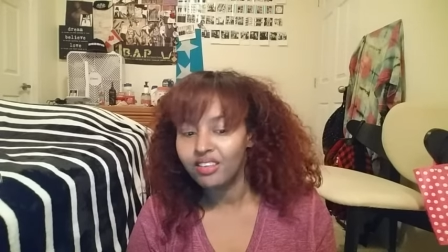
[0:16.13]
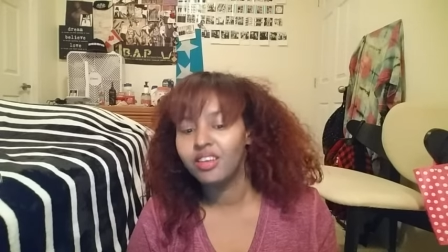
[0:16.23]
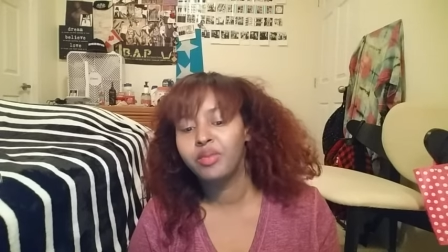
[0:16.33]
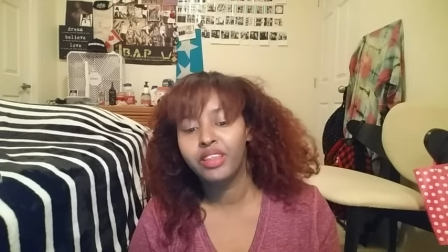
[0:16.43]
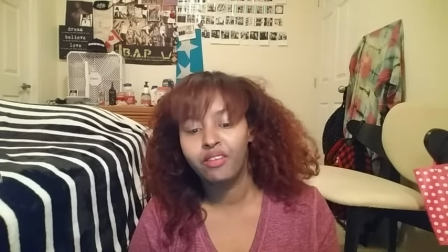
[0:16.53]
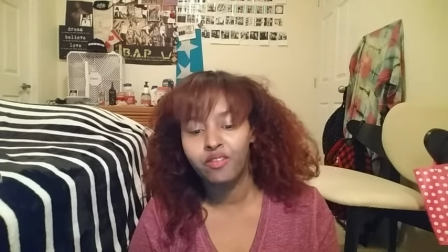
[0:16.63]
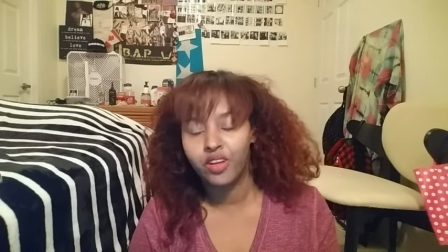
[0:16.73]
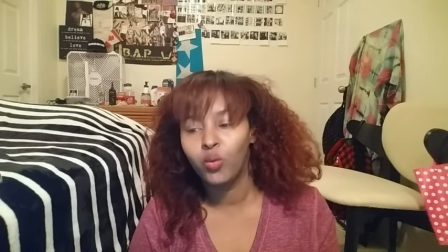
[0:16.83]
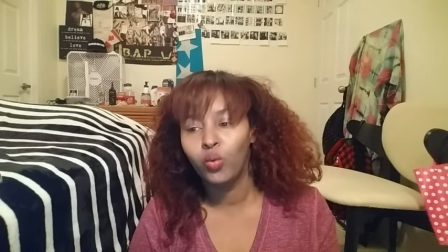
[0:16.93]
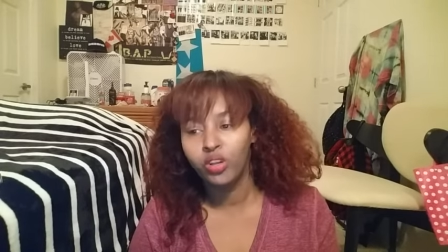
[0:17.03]
It's gonna be like
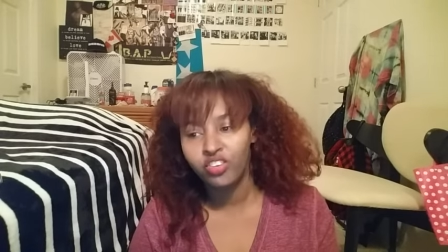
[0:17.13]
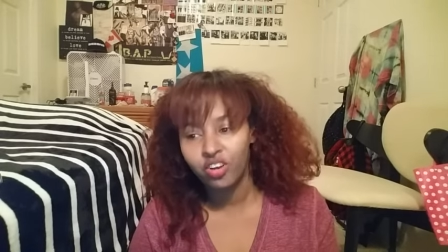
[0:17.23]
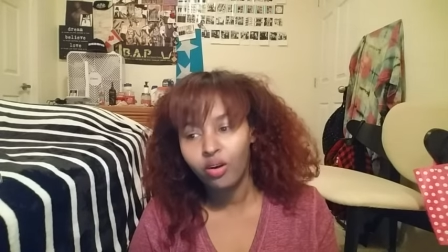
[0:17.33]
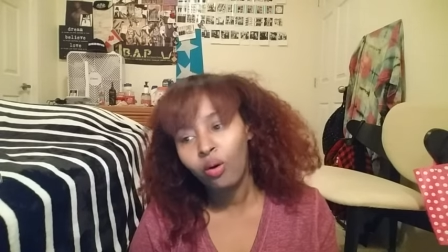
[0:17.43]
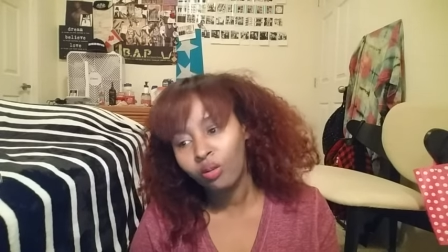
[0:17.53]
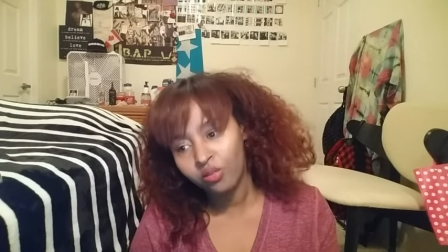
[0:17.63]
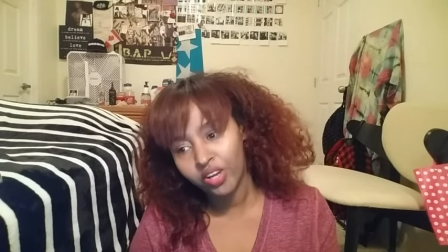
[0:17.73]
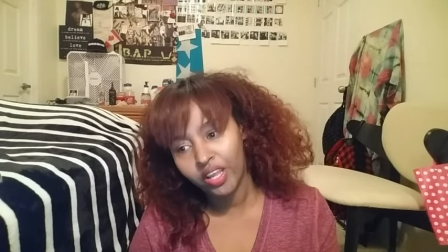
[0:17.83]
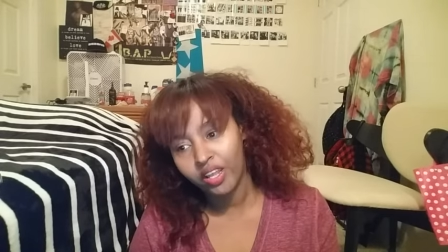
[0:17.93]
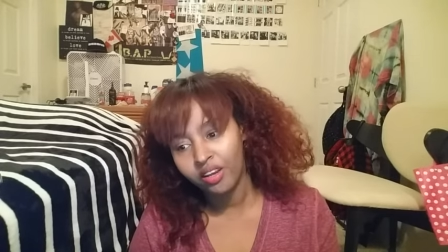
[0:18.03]
freaking one shot all over
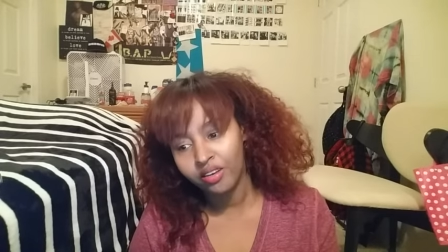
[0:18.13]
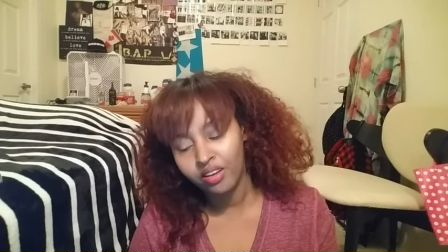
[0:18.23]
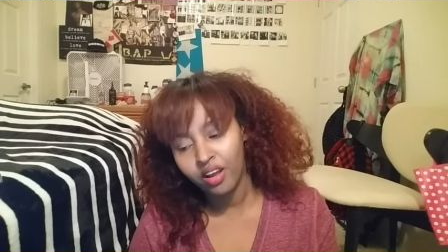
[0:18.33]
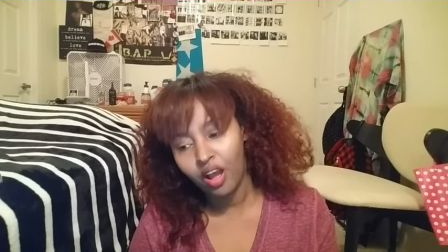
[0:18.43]
again.